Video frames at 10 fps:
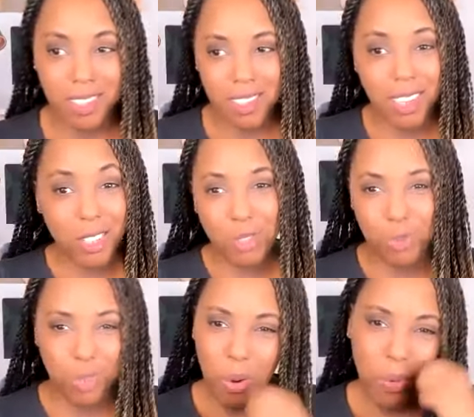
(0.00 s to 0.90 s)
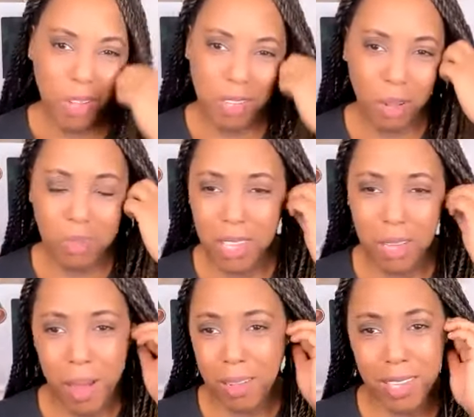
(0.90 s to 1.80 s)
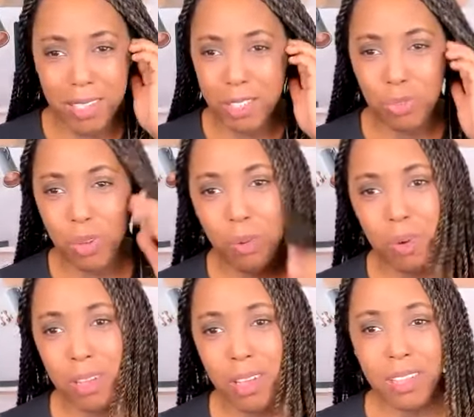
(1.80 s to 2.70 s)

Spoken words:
things that you don't want. Don't think about things that you don't want.